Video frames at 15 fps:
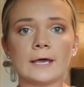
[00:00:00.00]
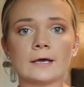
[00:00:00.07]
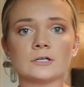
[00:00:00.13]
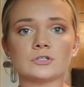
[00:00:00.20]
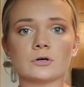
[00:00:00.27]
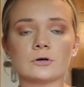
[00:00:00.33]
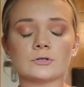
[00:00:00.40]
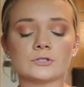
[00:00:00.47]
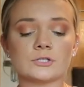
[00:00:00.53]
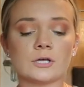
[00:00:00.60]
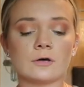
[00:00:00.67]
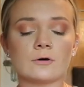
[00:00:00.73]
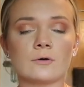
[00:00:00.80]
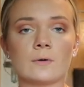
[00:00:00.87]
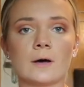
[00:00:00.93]
and
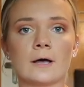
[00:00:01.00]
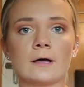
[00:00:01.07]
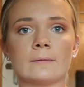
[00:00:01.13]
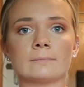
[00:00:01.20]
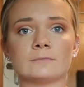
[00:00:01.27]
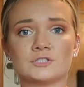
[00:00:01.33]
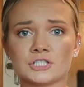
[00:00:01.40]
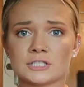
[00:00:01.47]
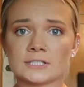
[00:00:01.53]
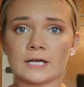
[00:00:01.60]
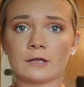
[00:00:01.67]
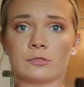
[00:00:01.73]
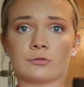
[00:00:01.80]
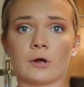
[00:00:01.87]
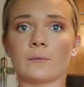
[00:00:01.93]
also um, just
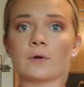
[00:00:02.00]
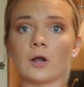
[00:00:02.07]
like throw